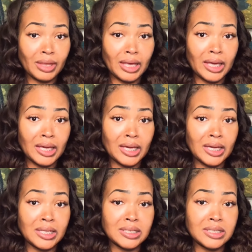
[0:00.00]

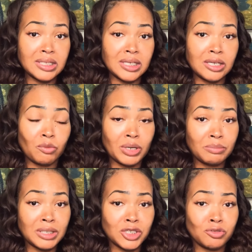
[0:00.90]
And the
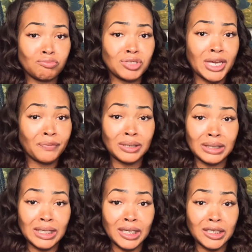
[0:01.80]
ointments, you
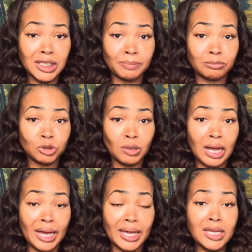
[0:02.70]
definitely can't keep them
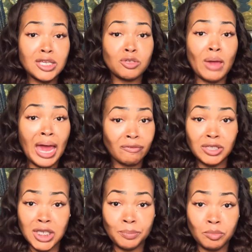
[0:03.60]
dry. You have
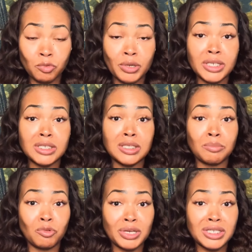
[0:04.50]
to keep them moist. The
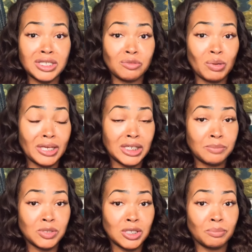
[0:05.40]
moist is what
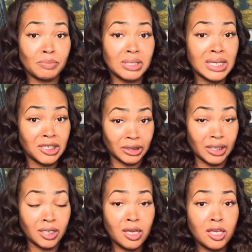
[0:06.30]
keeps them
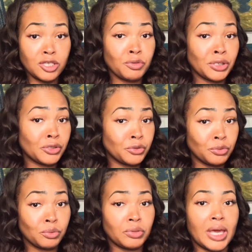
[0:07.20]
healing. You can
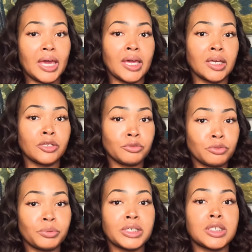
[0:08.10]
Google that and do
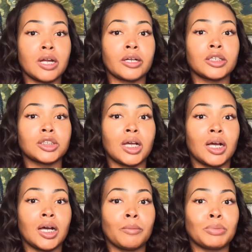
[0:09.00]
the research,
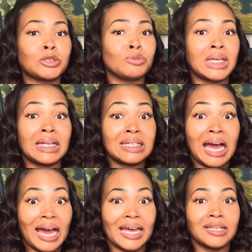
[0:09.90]
but you
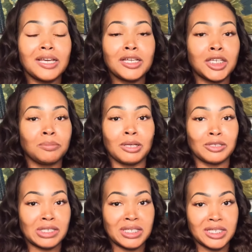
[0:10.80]
cannot keep
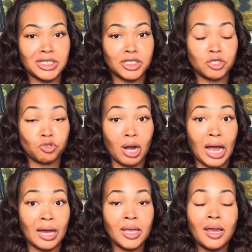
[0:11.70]
those incisions
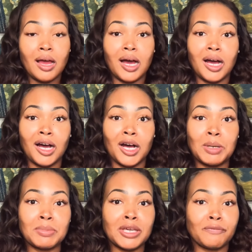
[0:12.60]
dry.
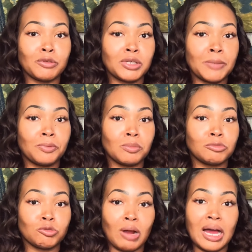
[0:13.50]
If you keep them
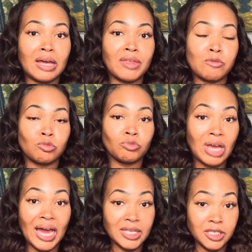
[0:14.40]
dry, they will
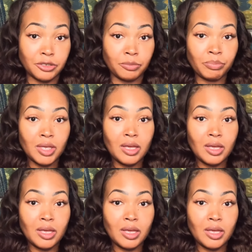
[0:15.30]
not heal.